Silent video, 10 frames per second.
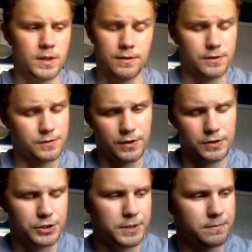but it's very
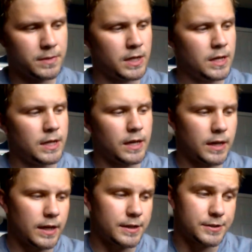cheap,
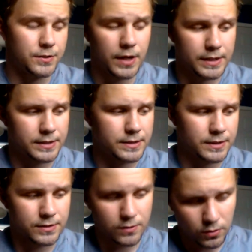and it's great. It's
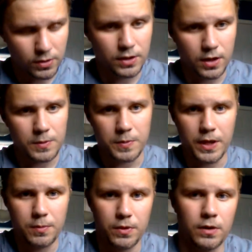origami
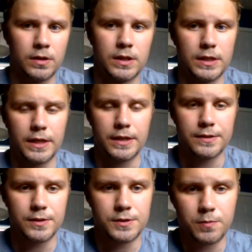paper, and
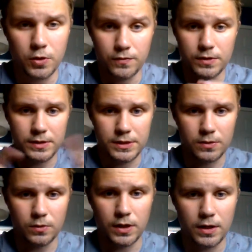it's perfectly
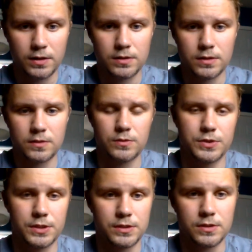square, which
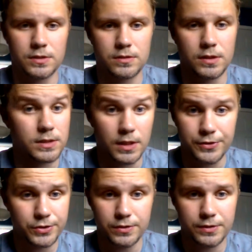is
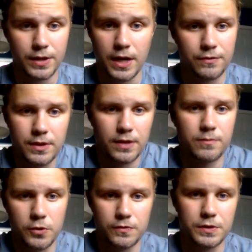essential. You have to have
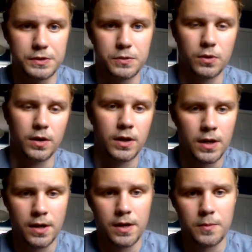perfectly square
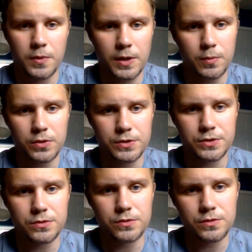paper to
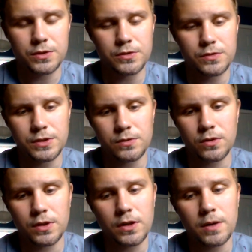do this
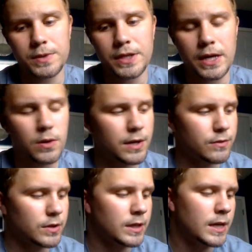origami.
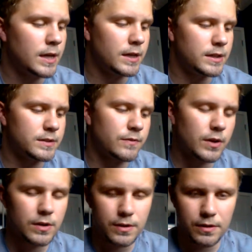However, it's
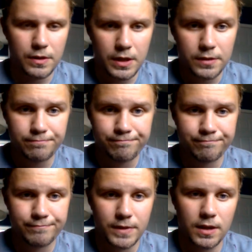very thin,
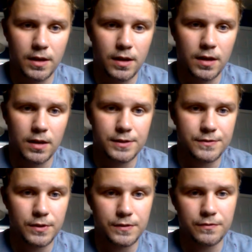and it's
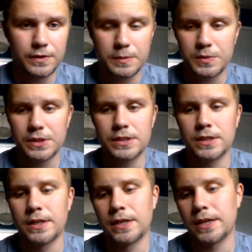very flimsy,
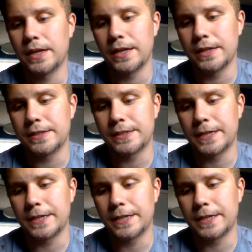and